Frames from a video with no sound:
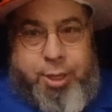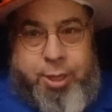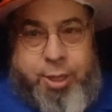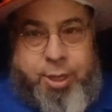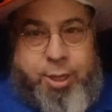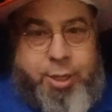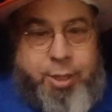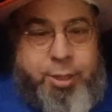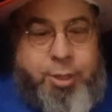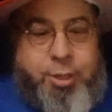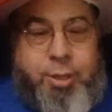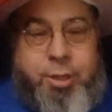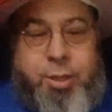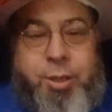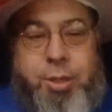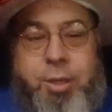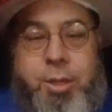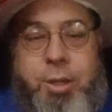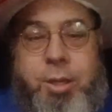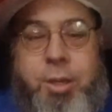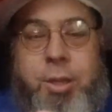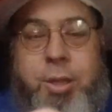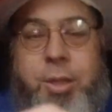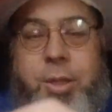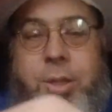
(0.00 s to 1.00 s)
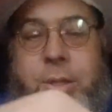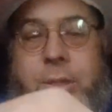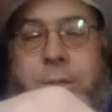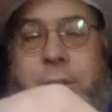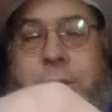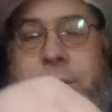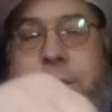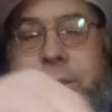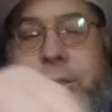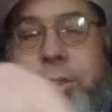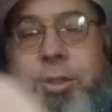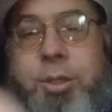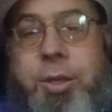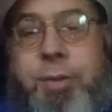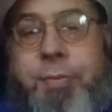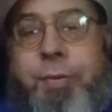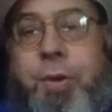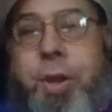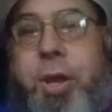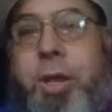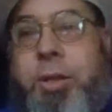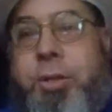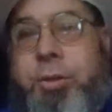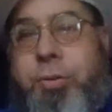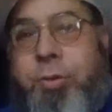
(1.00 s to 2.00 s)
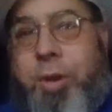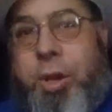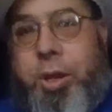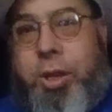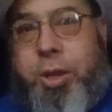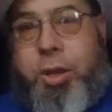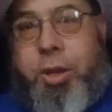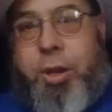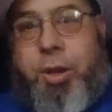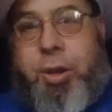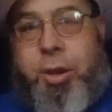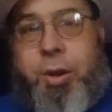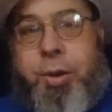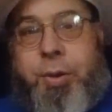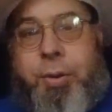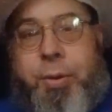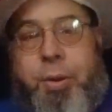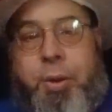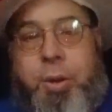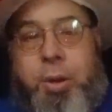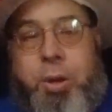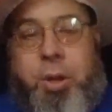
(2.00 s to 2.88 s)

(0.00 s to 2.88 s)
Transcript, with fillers: in this device right here